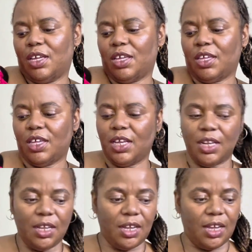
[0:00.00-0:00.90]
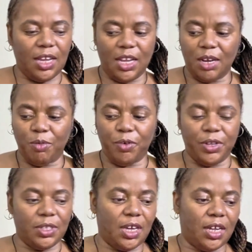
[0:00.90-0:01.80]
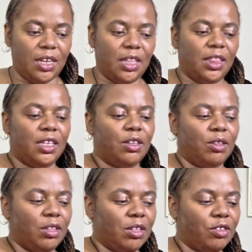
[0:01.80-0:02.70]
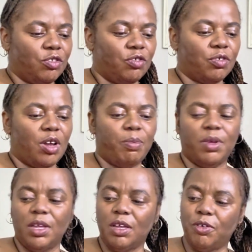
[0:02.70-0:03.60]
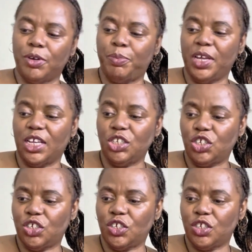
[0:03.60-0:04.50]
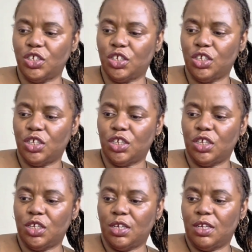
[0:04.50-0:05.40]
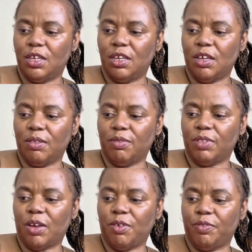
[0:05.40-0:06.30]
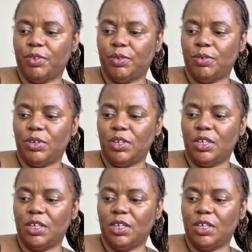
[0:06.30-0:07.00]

Good. And we're going to add a little drop or pinch of flower food.